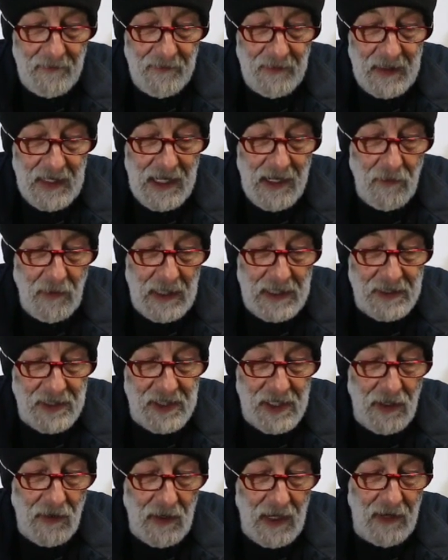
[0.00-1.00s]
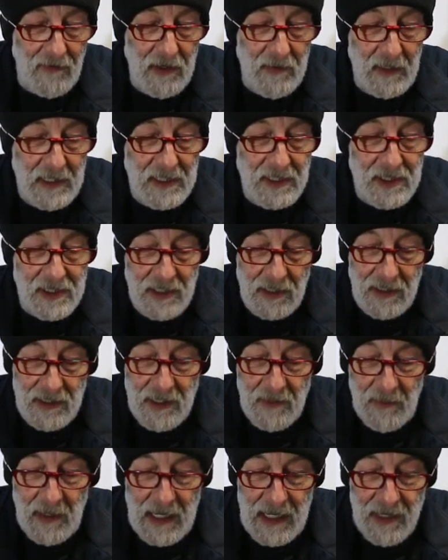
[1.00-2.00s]
Anyway, so everybody's still on
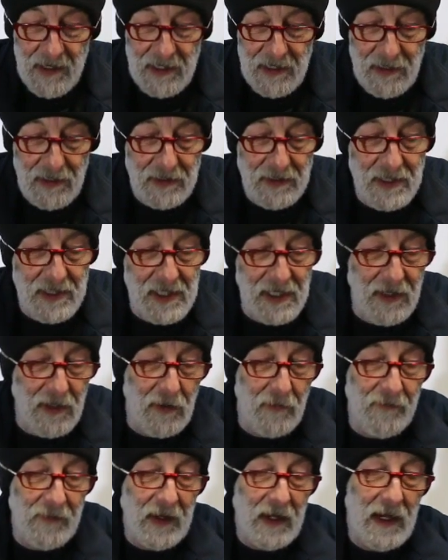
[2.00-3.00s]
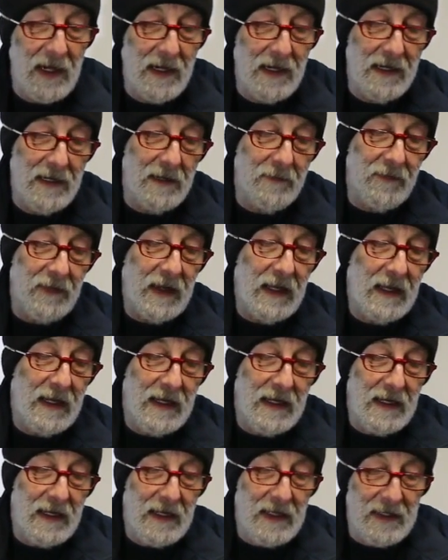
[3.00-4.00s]
the path here, so
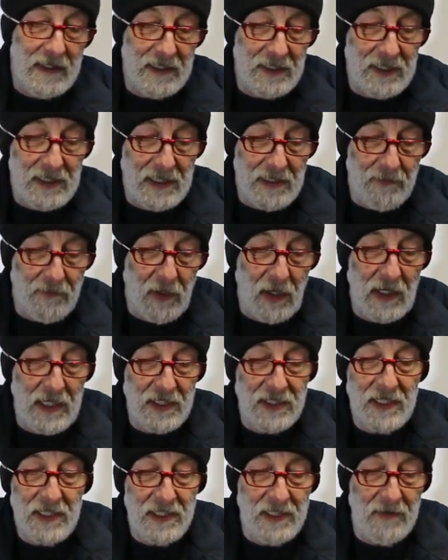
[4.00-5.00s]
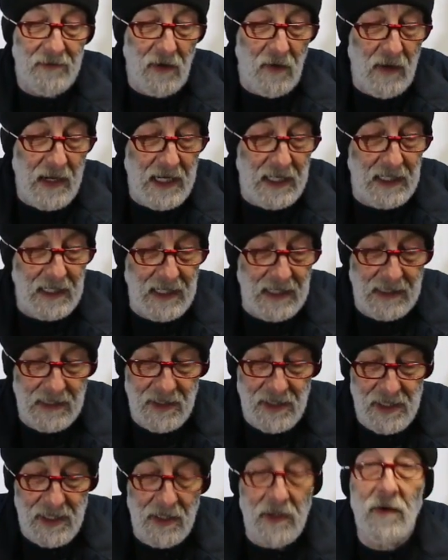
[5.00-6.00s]
this is a process of awakening,
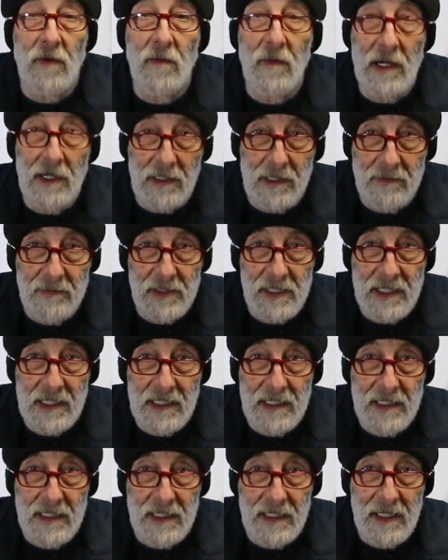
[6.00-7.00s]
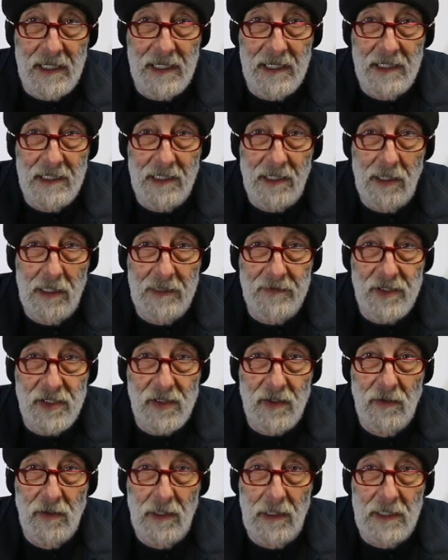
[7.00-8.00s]
so welcome to the Cliff
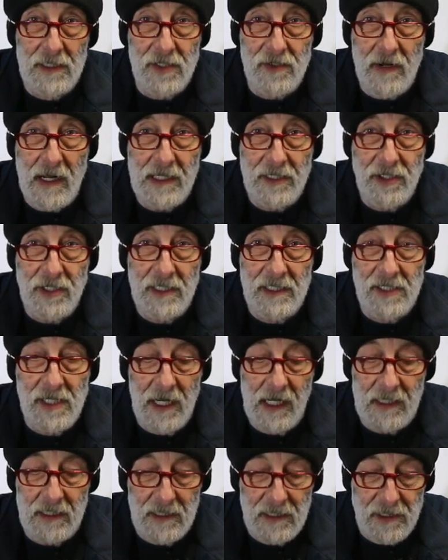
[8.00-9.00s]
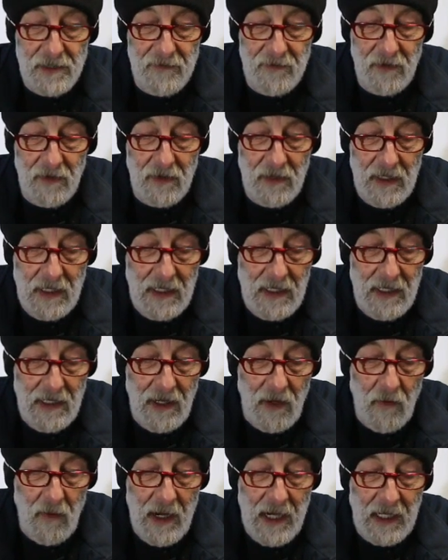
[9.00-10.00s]
School on Strategy and Tactics for
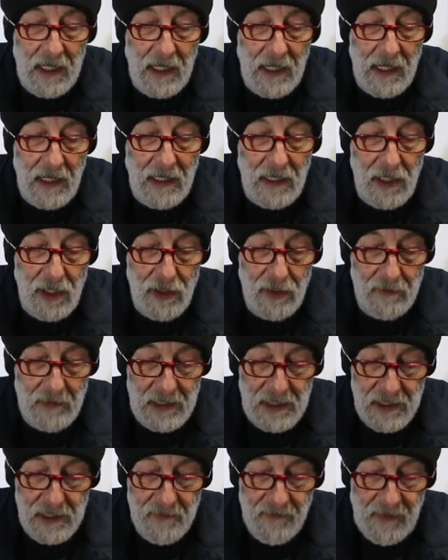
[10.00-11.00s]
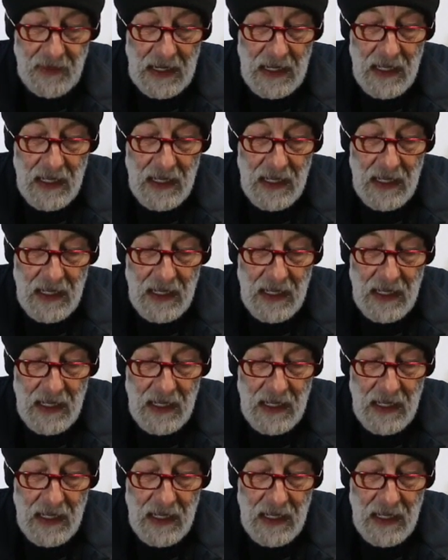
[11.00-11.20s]
Awakening Humans.